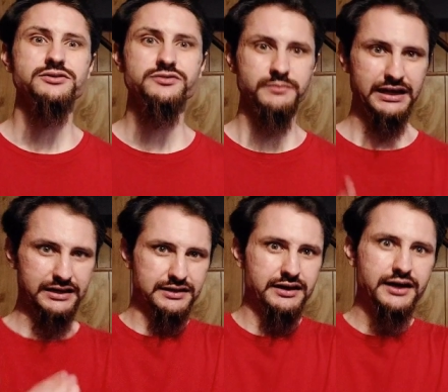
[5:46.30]
to
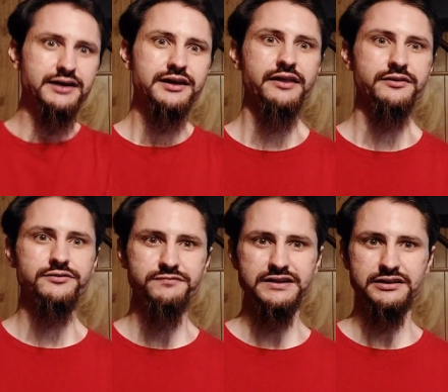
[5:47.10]
make
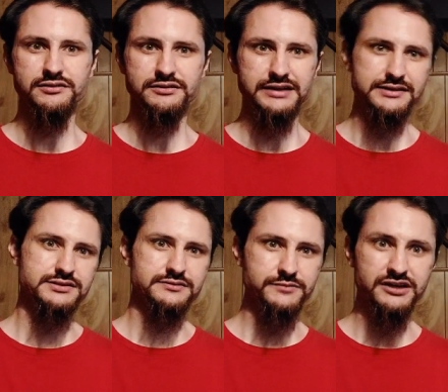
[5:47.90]
another field
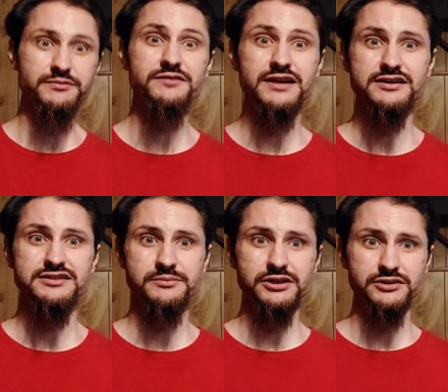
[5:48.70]
that's going to be very
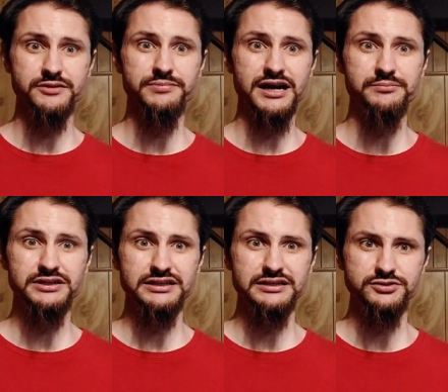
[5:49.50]
similar in
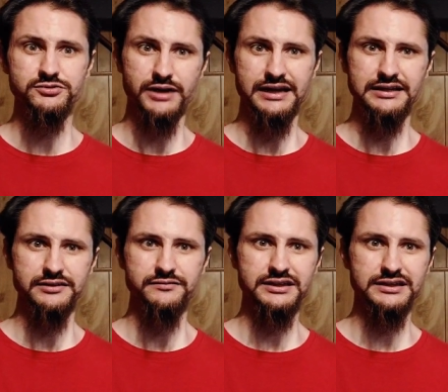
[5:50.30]
property to
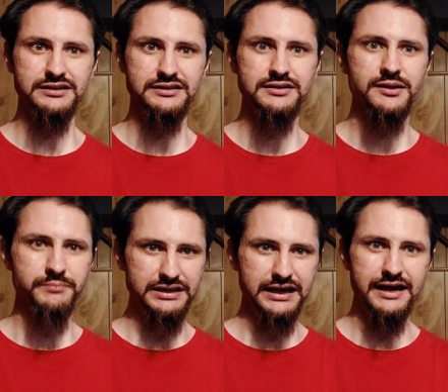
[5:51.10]
any of the
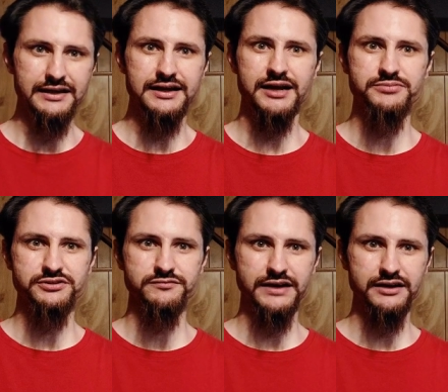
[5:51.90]
p-adic
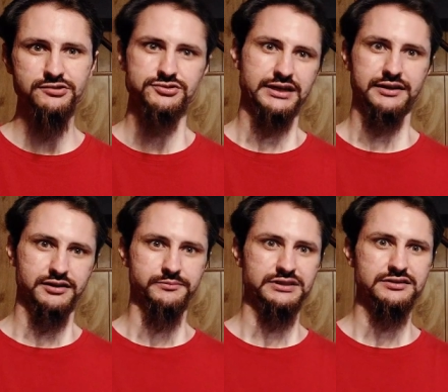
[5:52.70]
absolute values
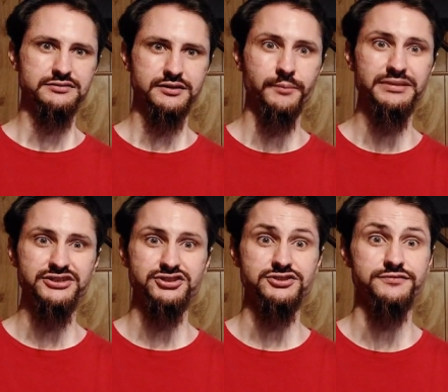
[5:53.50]
that come as
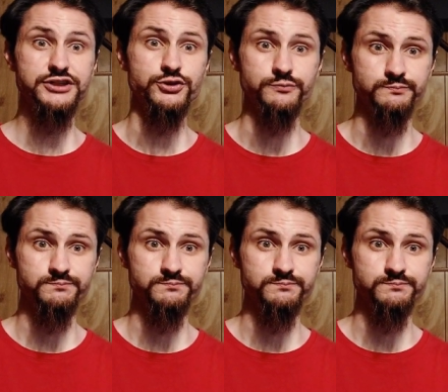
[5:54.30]
completions of Q.